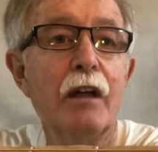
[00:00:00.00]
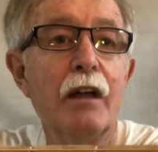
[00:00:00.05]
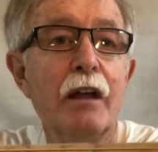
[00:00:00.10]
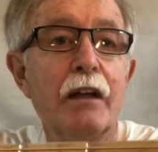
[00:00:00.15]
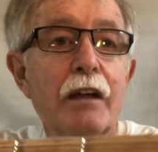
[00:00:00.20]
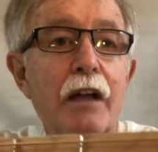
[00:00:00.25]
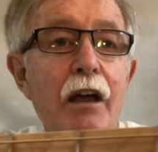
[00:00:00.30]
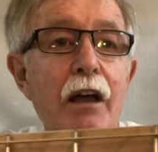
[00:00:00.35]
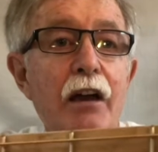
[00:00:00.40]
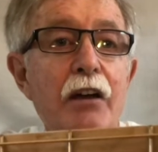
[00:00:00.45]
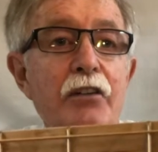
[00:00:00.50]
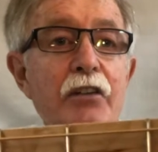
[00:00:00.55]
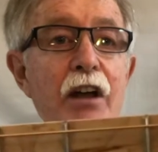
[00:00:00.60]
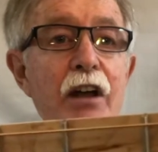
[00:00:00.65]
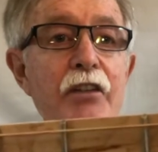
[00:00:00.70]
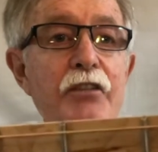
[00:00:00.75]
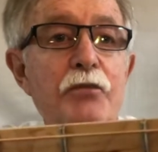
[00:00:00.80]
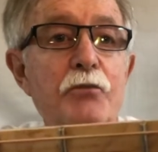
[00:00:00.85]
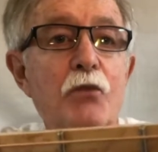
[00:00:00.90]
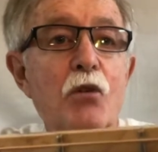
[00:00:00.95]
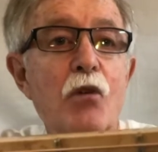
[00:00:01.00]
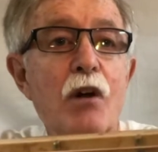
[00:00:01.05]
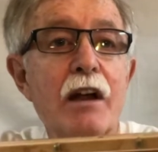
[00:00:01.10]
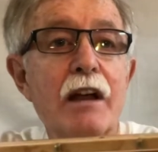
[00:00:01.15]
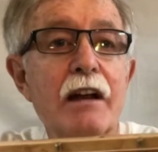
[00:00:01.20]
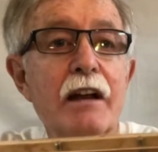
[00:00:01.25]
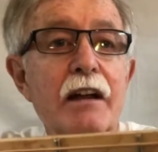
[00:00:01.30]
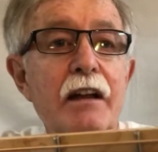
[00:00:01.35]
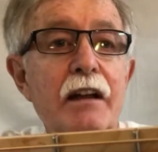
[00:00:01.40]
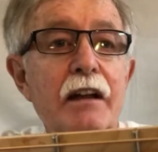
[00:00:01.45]
Yeah, and it's got some
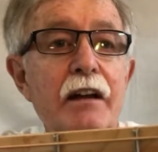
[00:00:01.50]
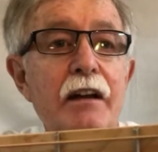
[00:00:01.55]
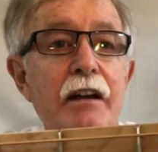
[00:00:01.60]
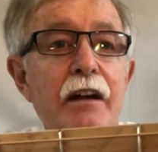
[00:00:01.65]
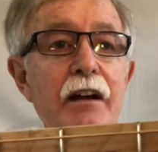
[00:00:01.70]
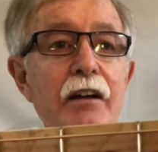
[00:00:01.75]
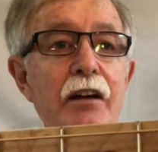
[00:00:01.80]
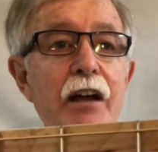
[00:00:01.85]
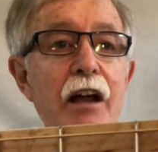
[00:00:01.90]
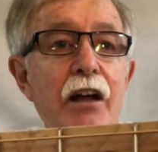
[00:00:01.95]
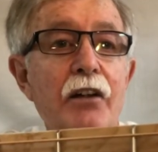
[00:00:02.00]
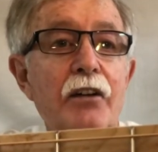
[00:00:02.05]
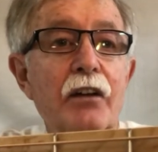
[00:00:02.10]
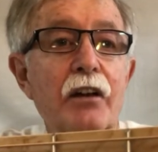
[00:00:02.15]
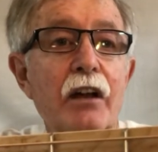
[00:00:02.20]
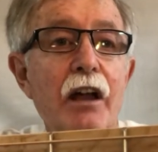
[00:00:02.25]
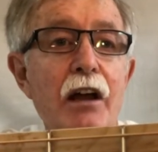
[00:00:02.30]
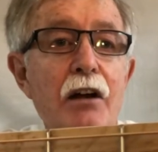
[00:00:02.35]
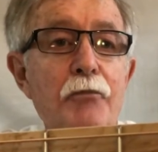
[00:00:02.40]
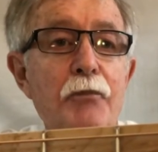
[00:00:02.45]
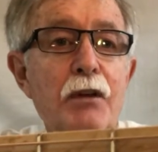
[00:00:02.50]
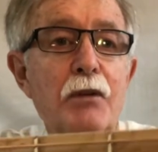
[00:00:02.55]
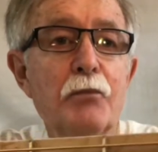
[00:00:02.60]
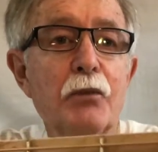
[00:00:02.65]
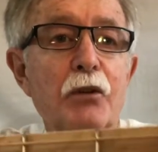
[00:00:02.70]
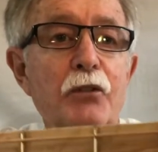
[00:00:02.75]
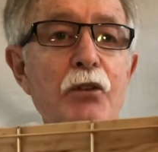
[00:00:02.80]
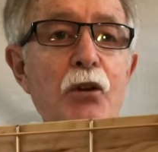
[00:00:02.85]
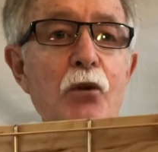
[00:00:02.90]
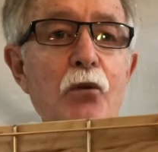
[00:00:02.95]
graining in there. Now, a lot of
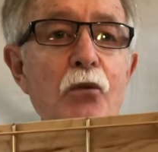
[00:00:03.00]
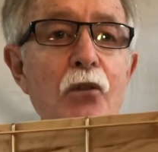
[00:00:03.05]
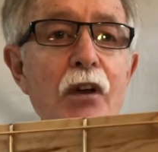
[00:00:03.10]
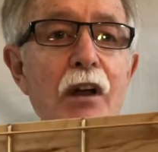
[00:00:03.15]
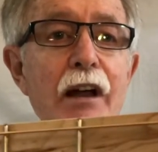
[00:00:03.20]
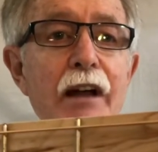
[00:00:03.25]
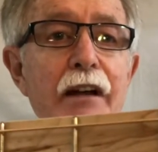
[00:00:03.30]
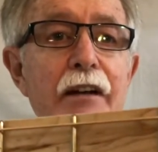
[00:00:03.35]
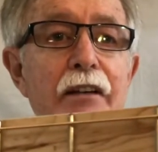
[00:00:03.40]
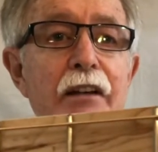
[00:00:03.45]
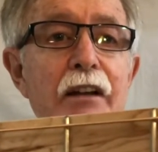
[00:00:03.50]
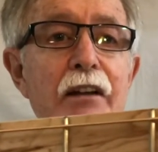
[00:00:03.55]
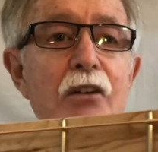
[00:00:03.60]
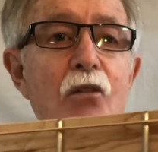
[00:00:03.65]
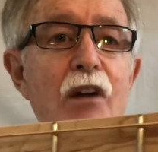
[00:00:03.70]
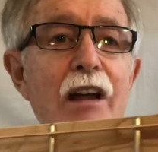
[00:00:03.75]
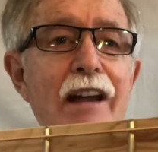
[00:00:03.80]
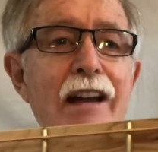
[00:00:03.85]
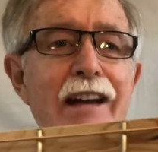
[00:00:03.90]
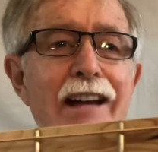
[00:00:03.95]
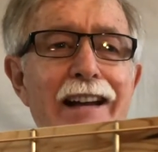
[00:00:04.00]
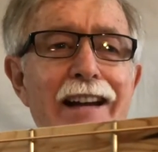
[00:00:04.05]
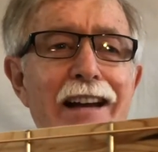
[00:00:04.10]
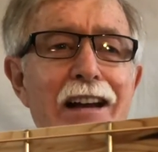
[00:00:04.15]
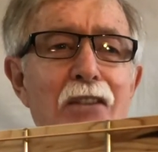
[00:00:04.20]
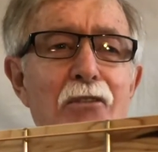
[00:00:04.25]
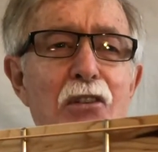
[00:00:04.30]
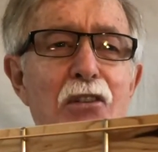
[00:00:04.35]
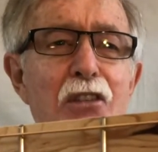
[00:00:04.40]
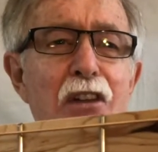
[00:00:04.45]
people don't like the graining and
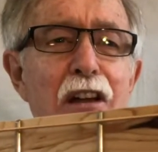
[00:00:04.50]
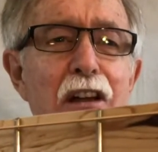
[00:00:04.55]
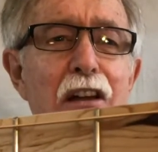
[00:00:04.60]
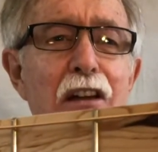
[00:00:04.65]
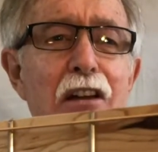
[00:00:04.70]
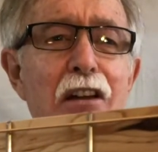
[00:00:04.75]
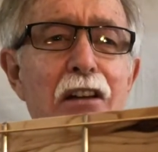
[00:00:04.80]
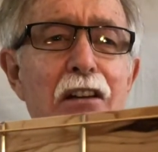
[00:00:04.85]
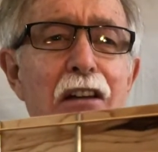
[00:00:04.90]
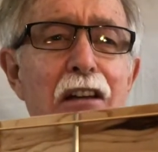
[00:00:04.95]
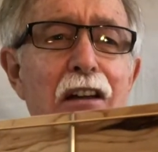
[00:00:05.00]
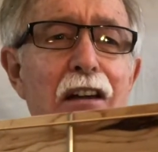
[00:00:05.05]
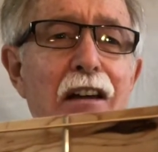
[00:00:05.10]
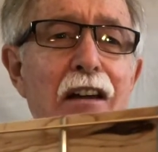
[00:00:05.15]
everything in